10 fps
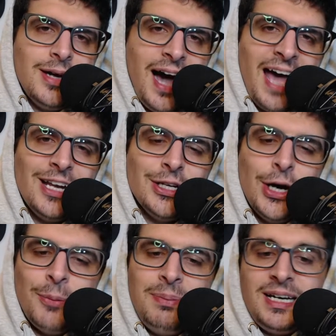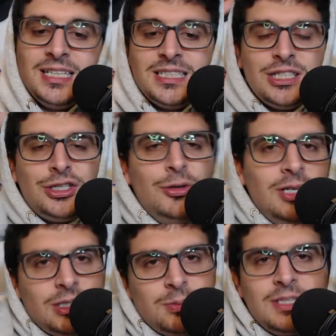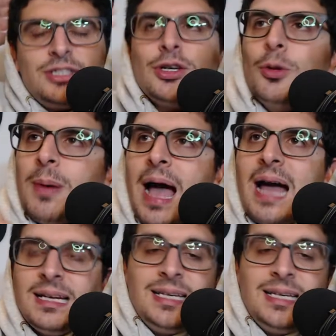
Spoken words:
I don't know, because the shooting's been so bad,